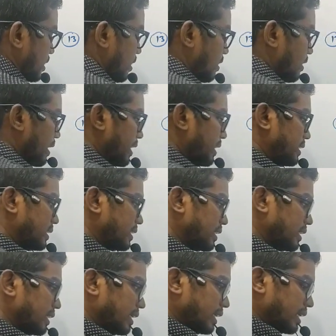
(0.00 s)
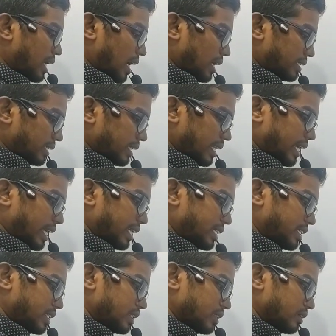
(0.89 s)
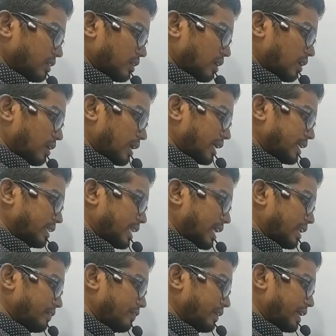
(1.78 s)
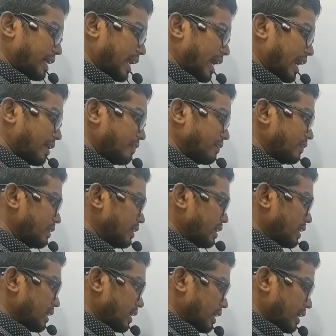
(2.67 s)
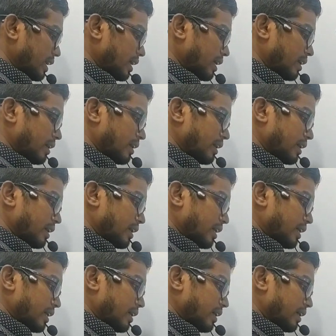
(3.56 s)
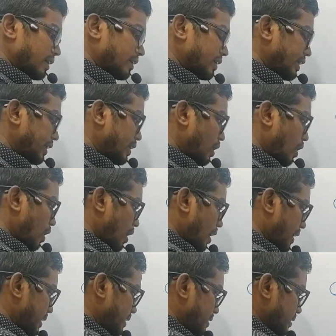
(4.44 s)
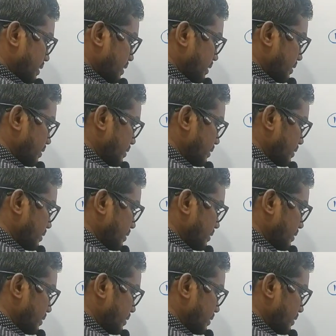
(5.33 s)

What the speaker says: Alright, cartilage. Alright, then we have cricoid